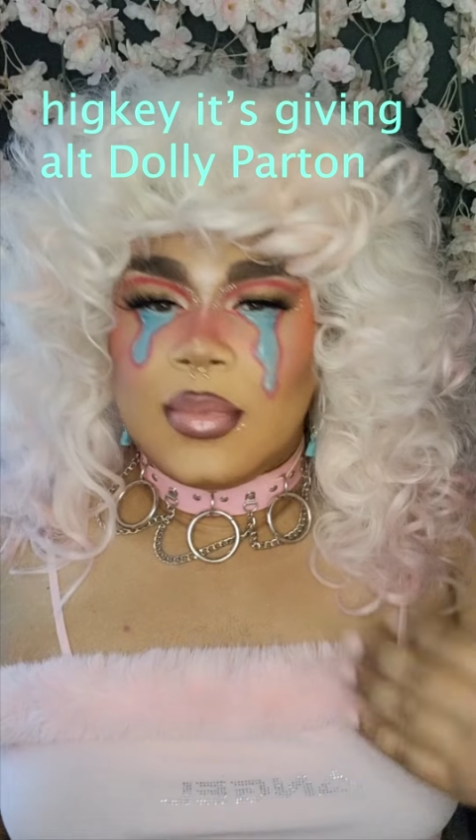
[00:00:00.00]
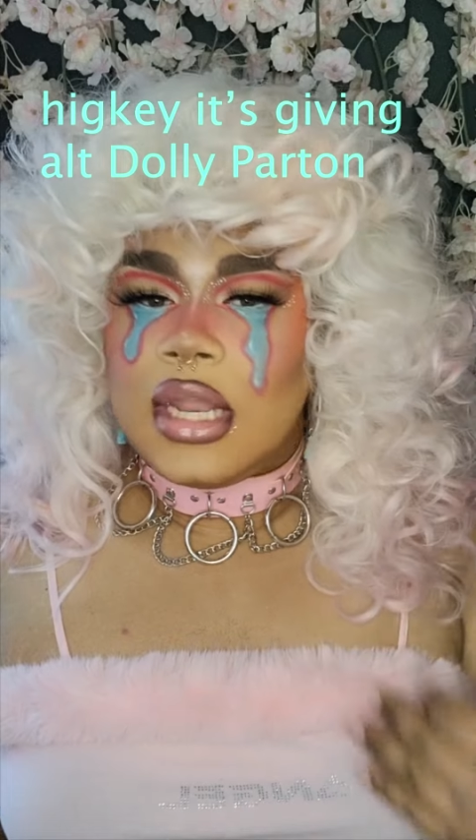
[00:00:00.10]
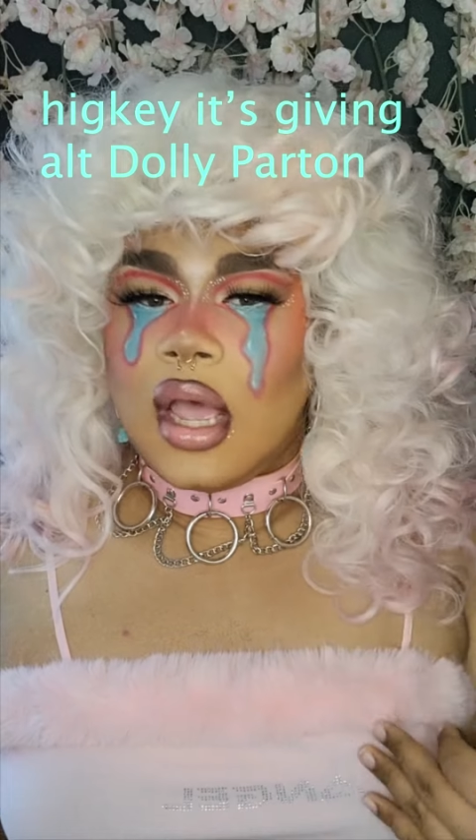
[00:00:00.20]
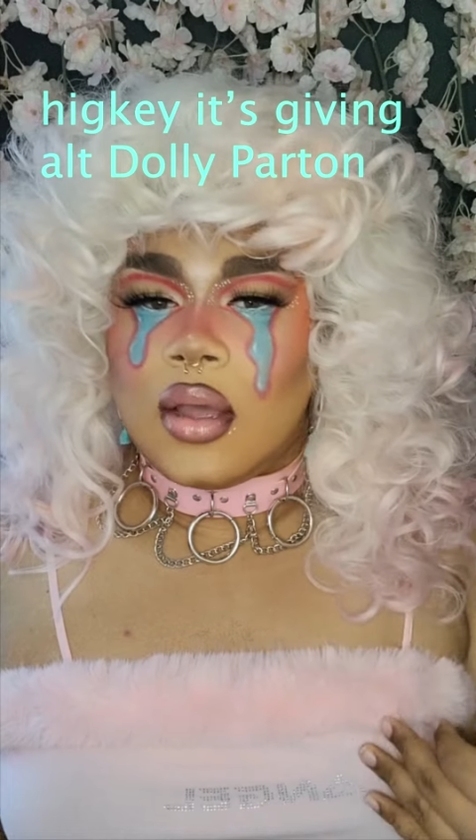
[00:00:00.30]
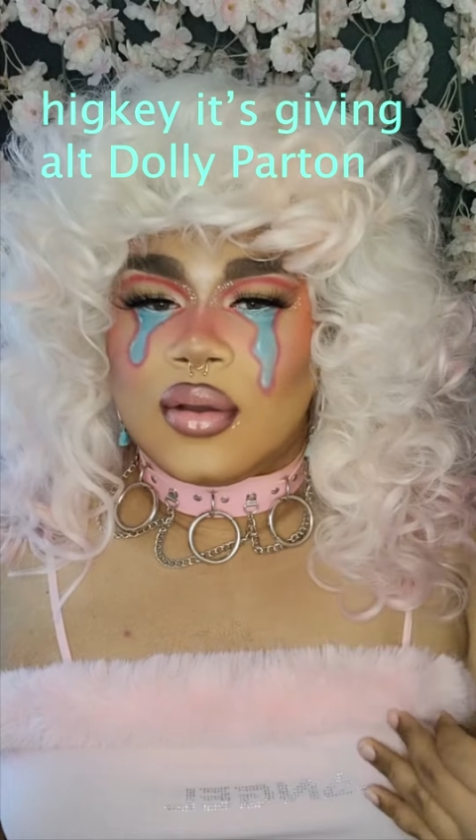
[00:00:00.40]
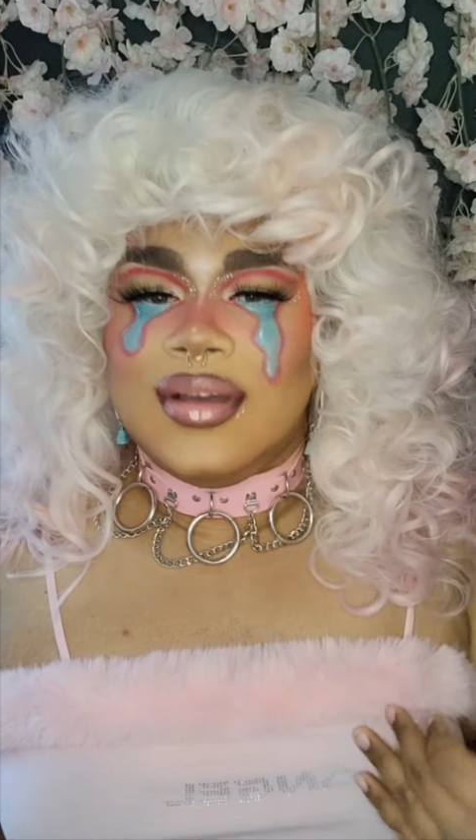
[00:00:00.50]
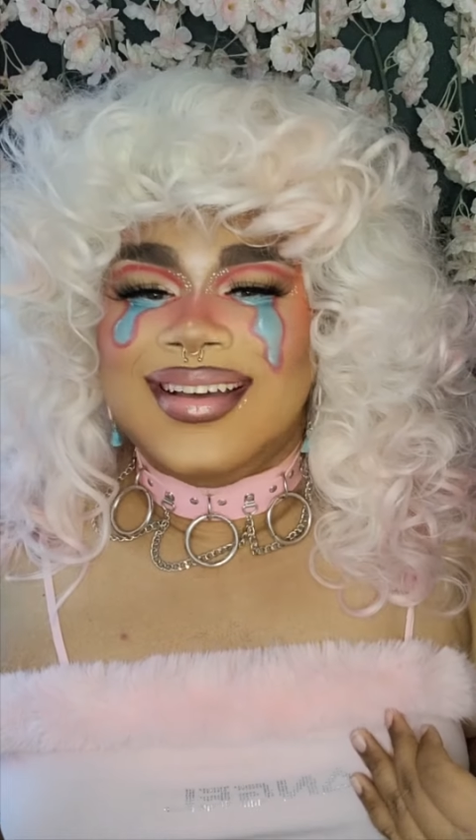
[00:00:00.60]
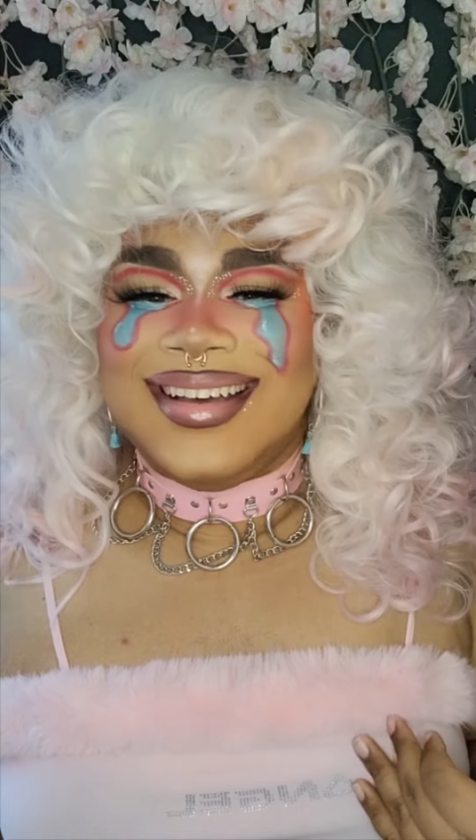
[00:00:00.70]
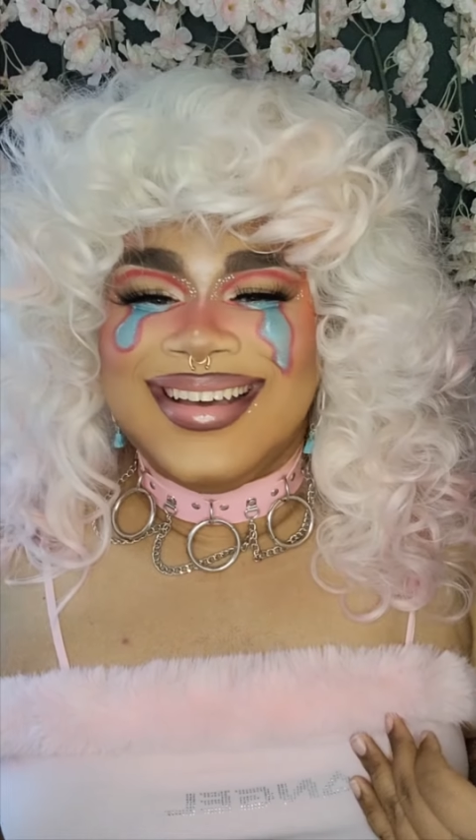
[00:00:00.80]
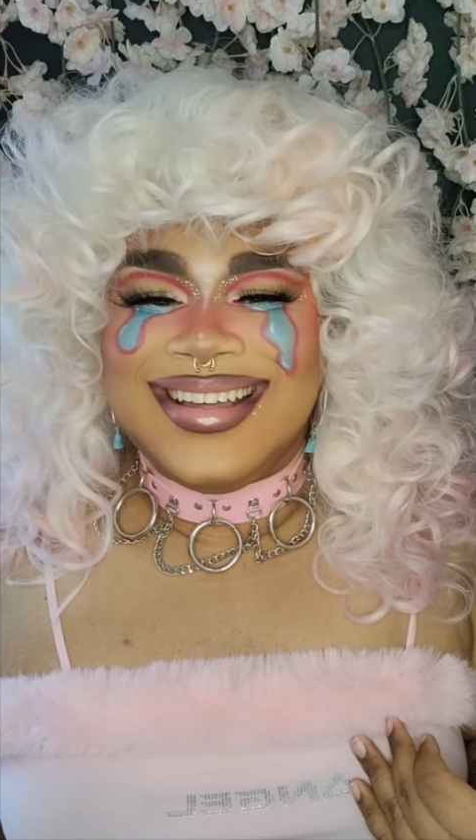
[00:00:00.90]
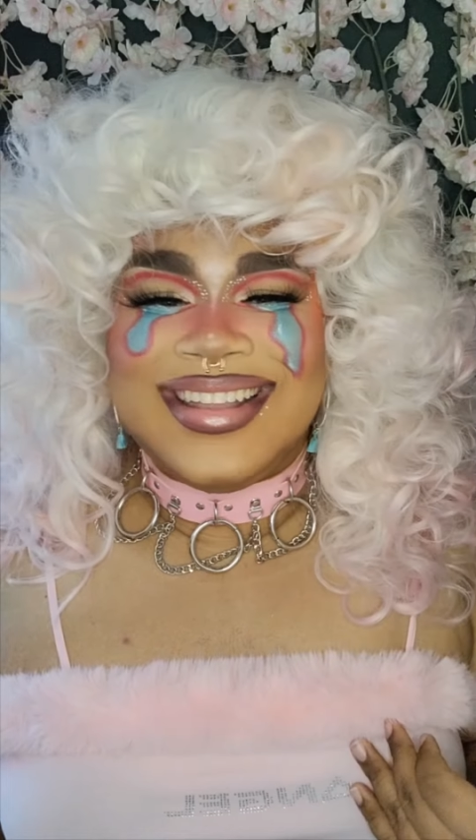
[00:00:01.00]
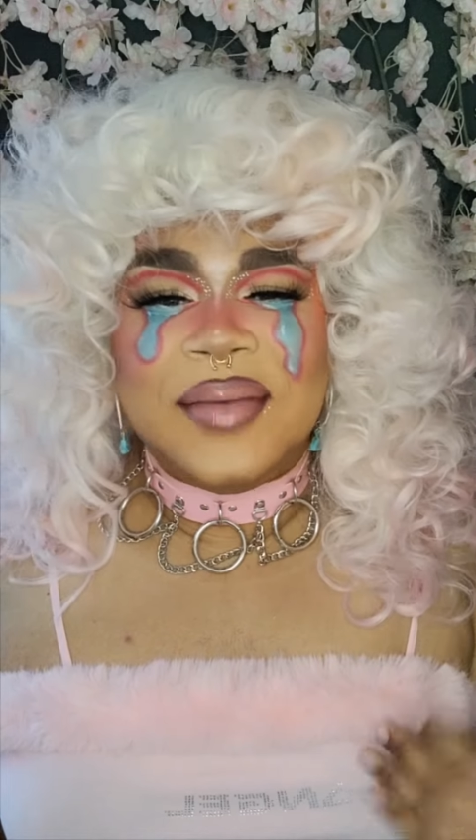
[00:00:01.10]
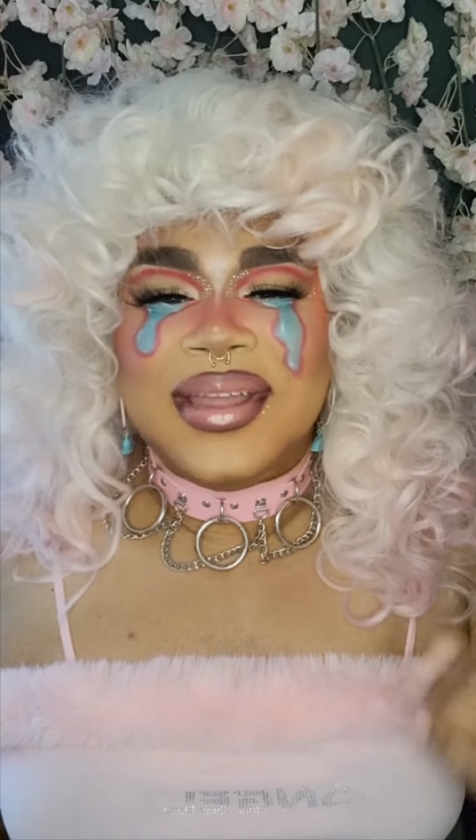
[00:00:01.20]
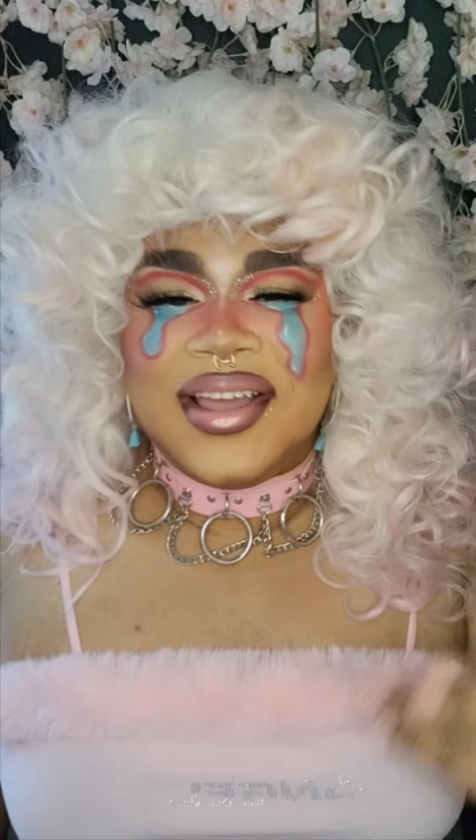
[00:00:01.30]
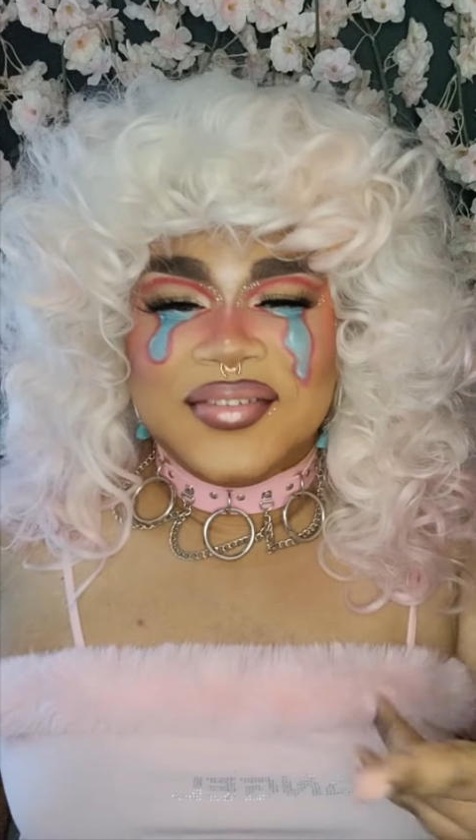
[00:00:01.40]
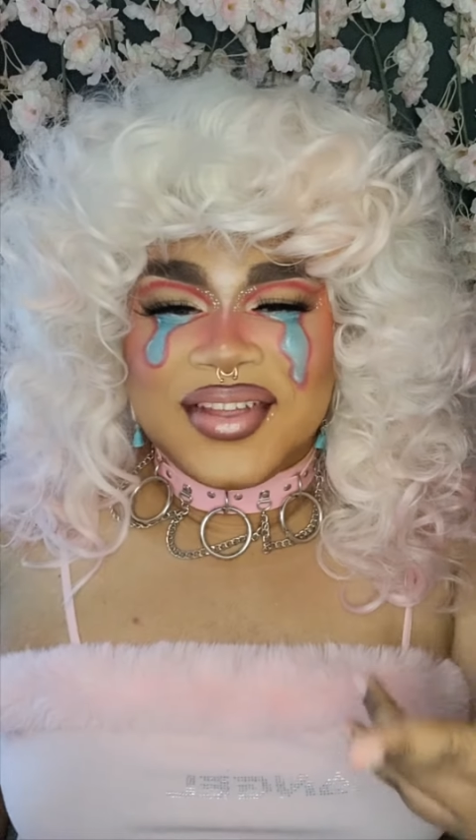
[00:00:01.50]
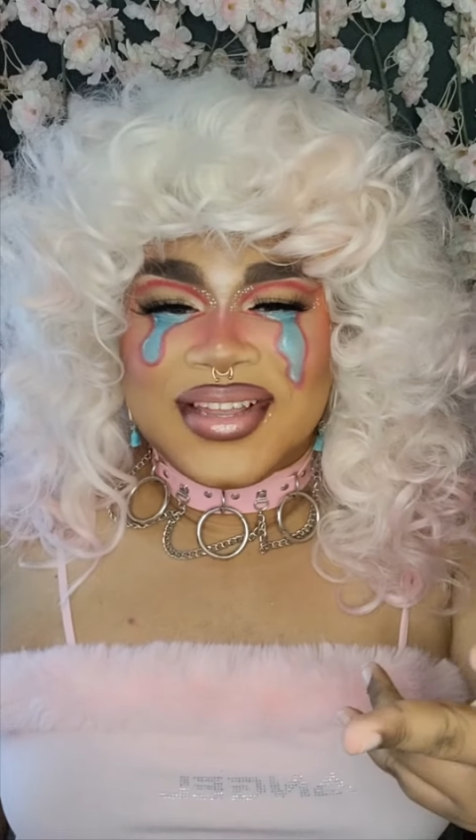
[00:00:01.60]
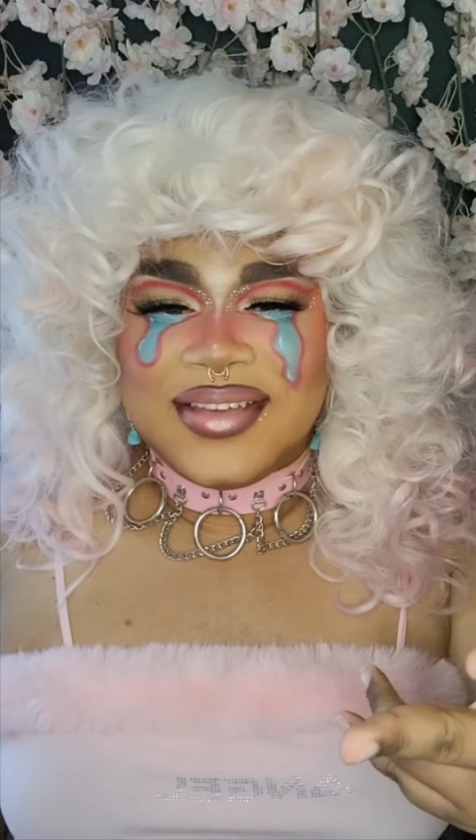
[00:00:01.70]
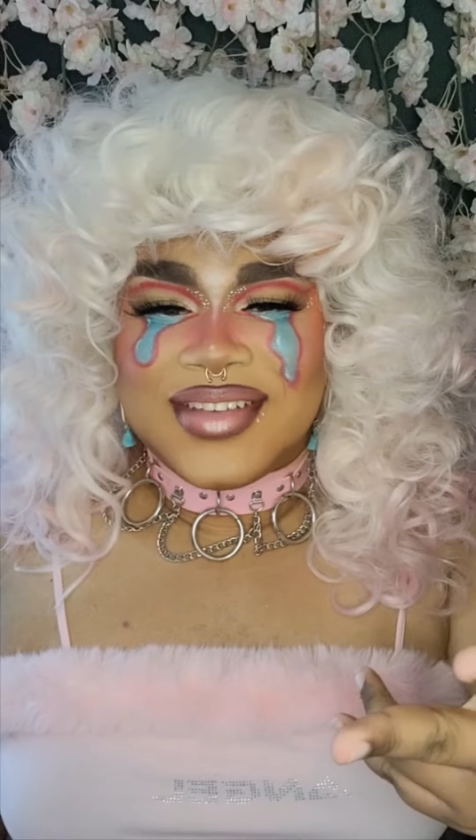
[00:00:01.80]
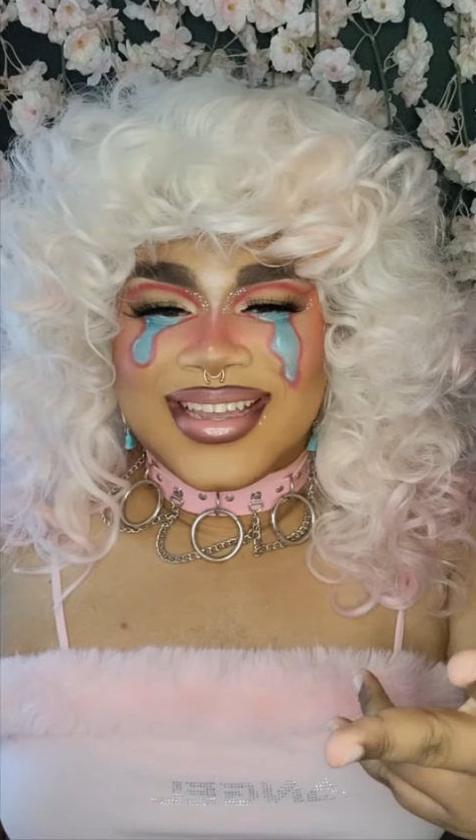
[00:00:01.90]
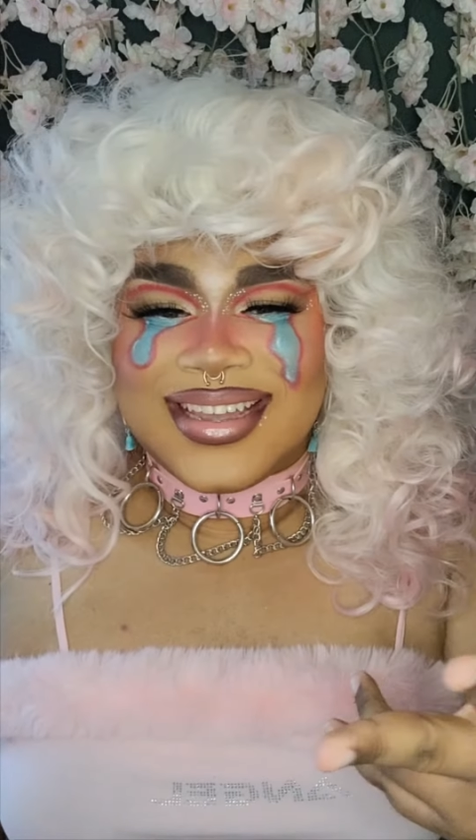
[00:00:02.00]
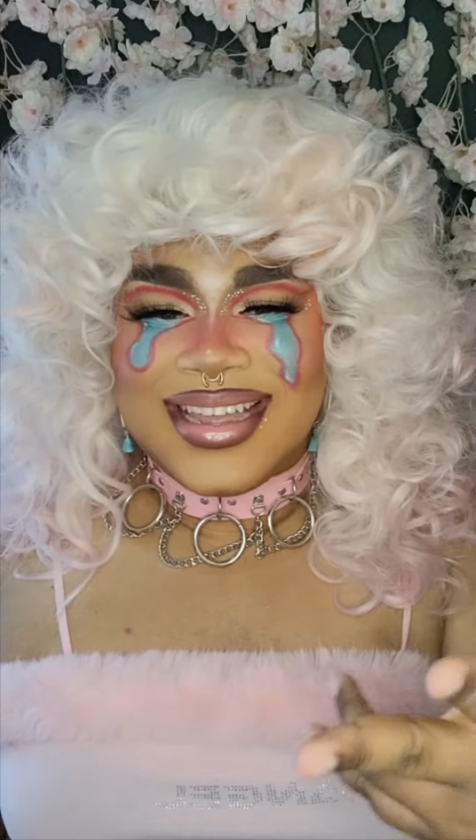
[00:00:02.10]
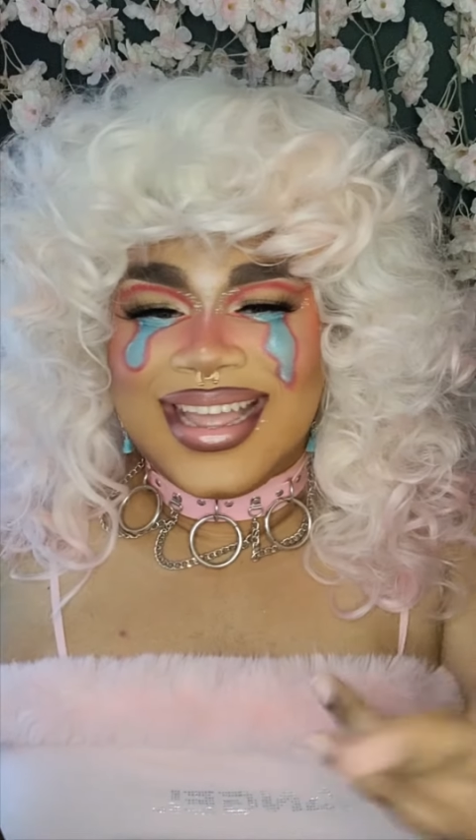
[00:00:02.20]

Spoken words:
Let me know. Let me know if you're living